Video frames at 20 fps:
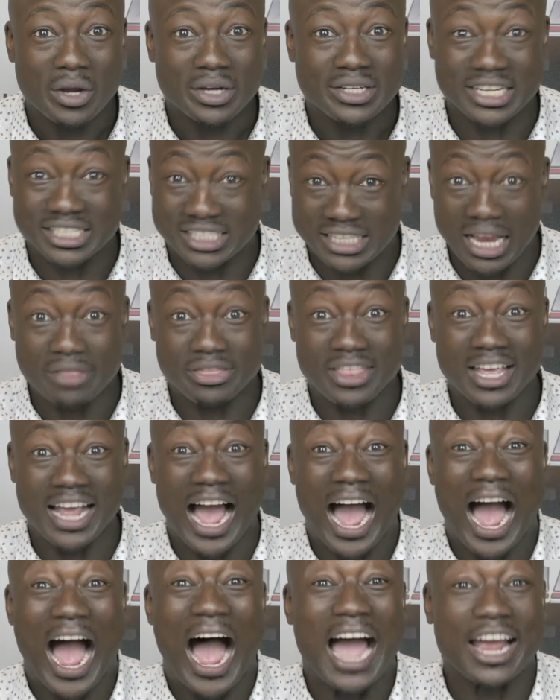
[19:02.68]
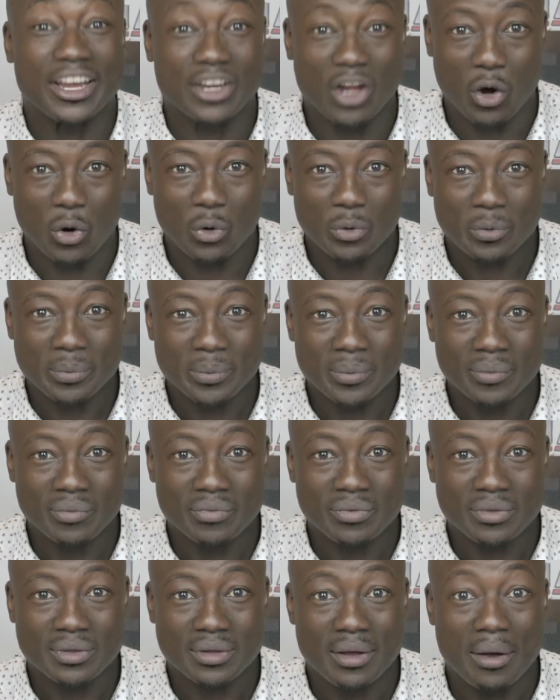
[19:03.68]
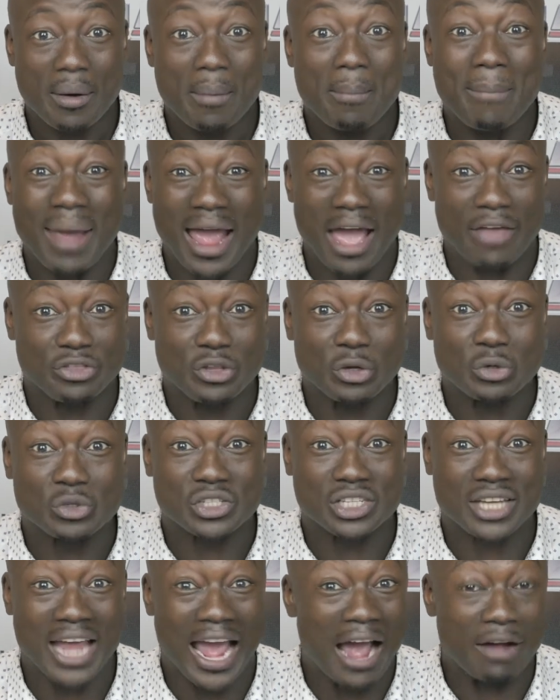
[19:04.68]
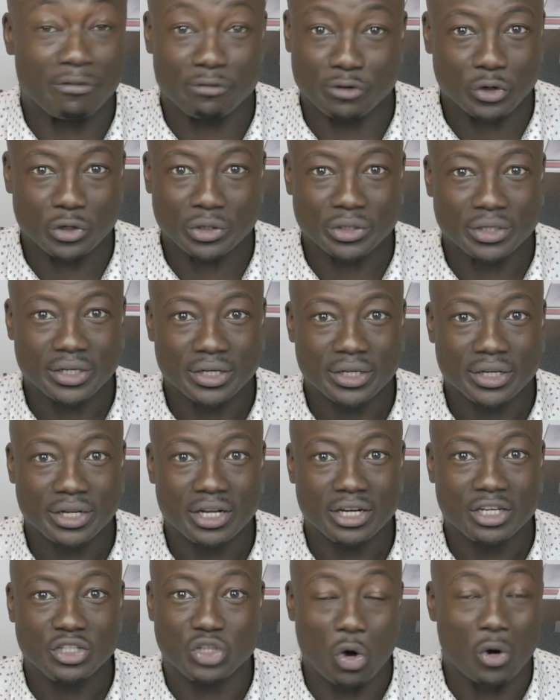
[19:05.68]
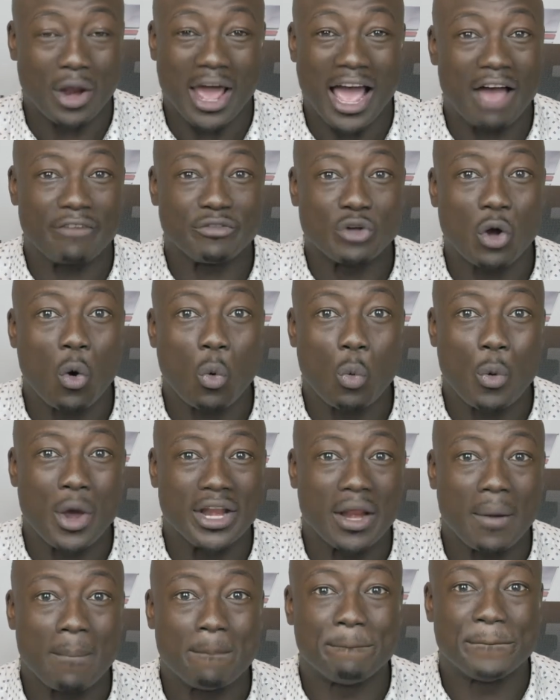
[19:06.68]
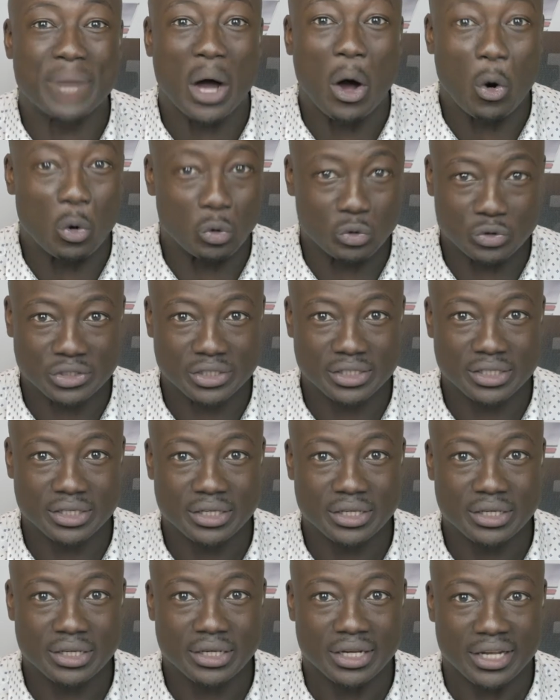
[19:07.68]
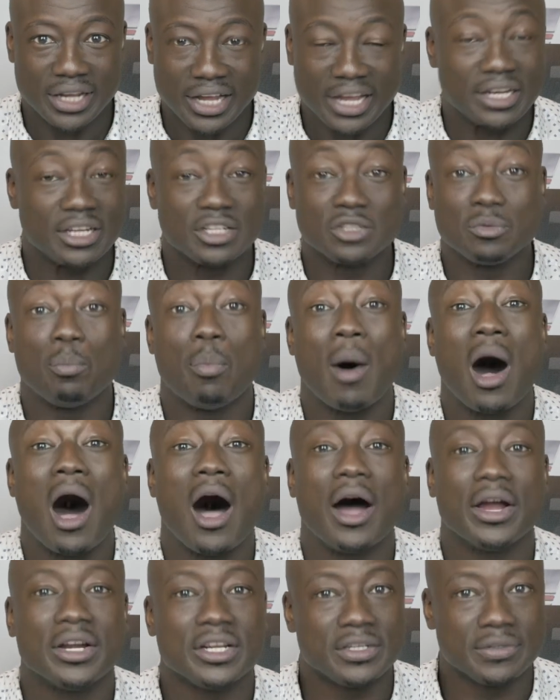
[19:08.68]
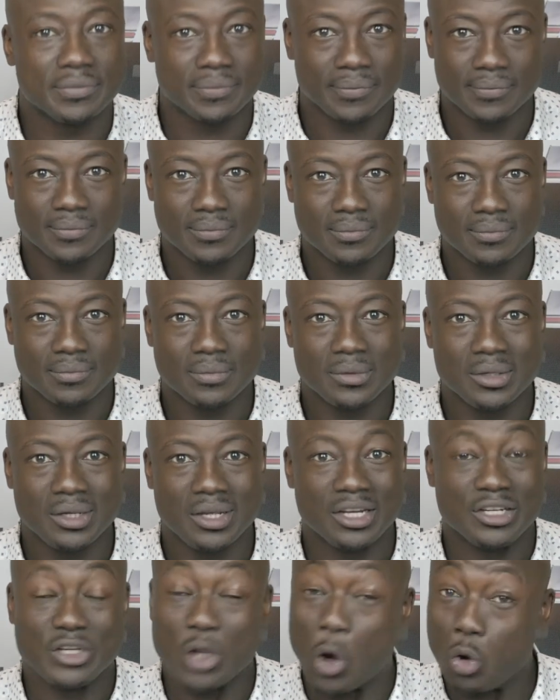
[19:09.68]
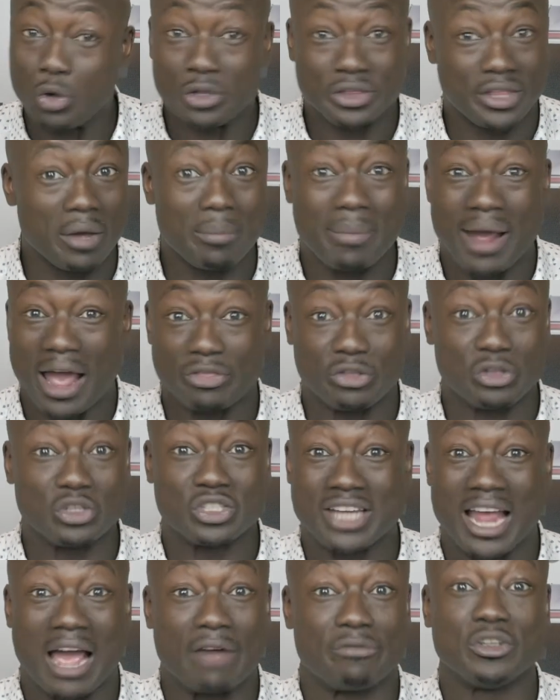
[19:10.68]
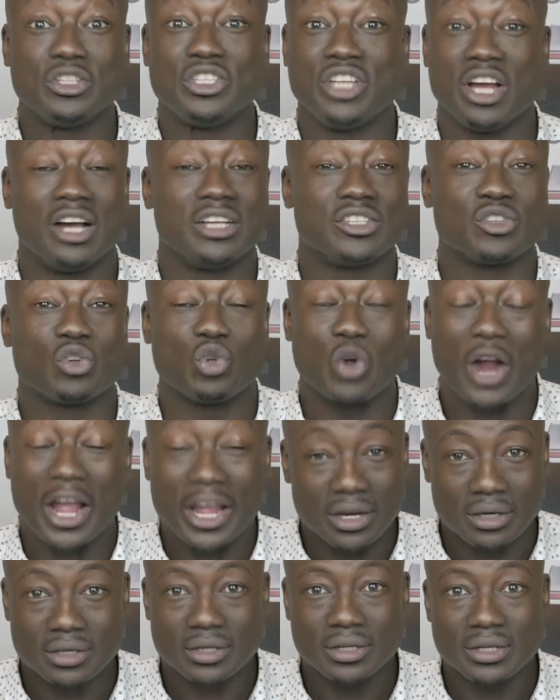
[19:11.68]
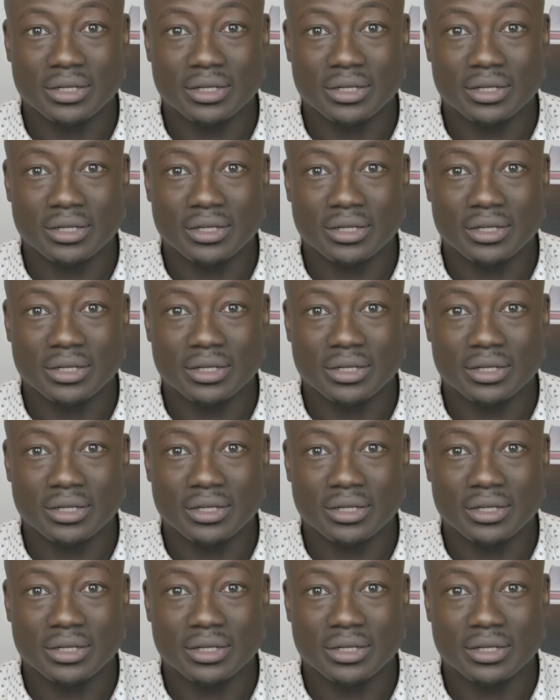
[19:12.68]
the same thing I know. Matthew Stafford don't have no winning bones in his body. The only thing Matthew Stafford does great